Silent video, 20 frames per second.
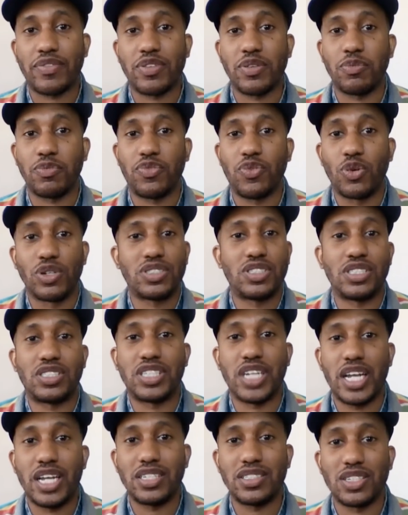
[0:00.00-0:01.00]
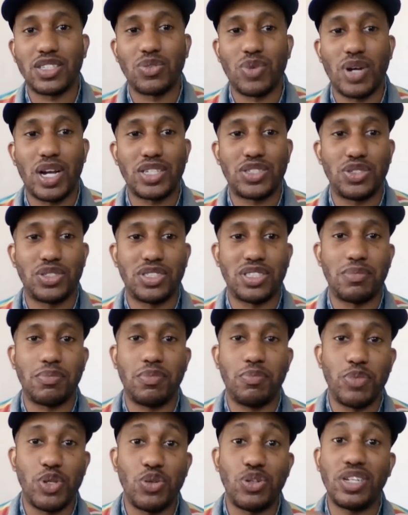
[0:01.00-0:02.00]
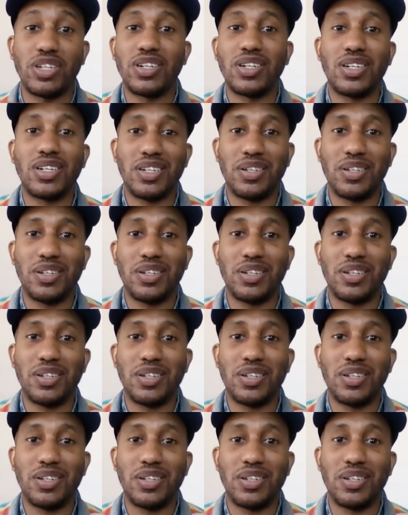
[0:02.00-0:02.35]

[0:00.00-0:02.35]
to force the change. Otherwise, you're just muting